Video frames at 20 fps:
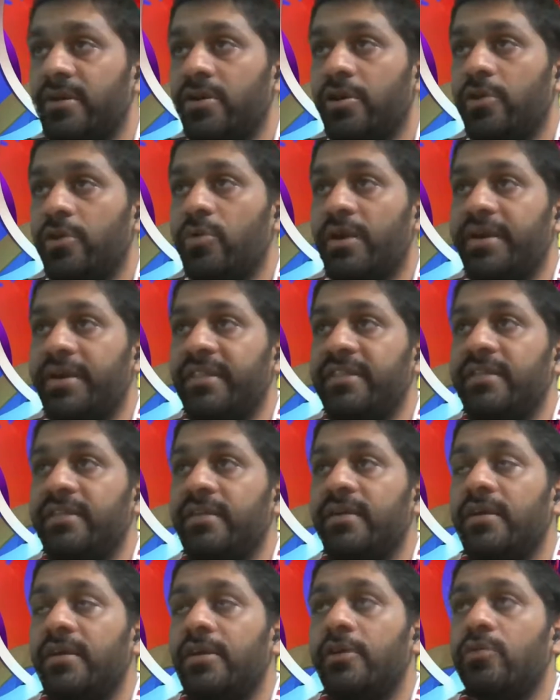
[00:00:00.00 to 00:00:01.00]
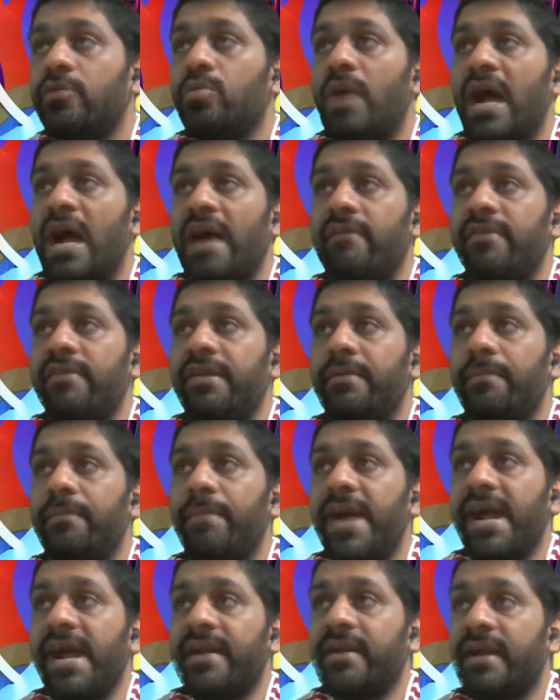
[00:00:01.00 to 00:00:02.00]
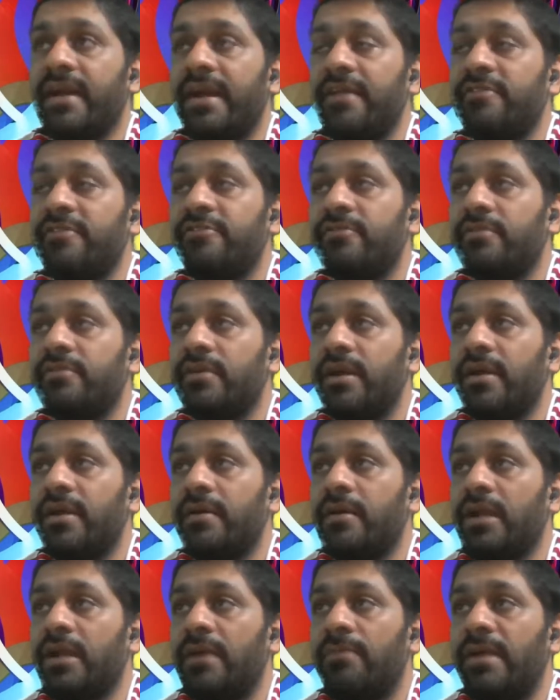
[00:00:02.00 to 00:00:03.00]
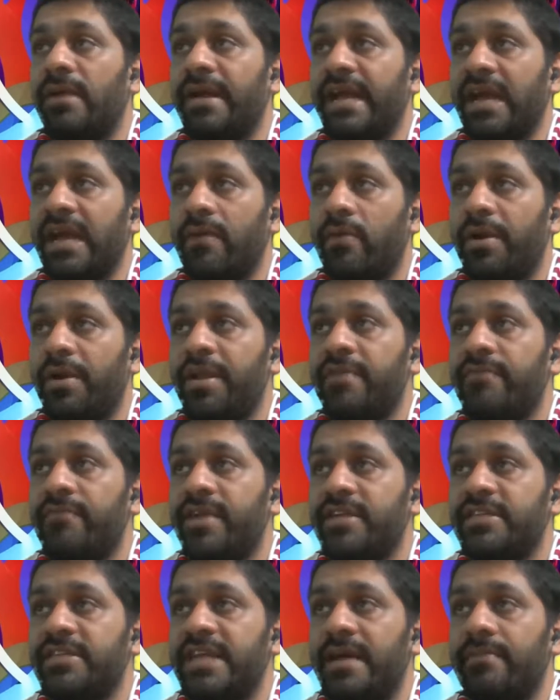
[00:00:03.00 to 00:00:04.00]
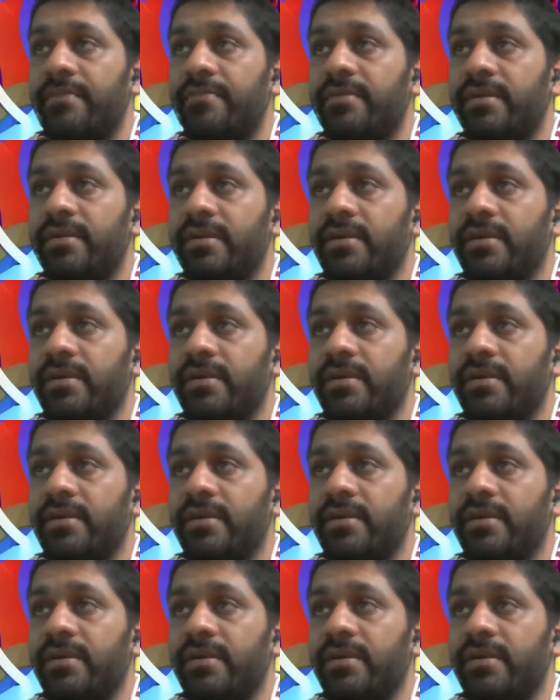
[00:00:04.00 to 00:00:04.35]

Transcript: You know, to have an impact at a club like Everton, West Ham,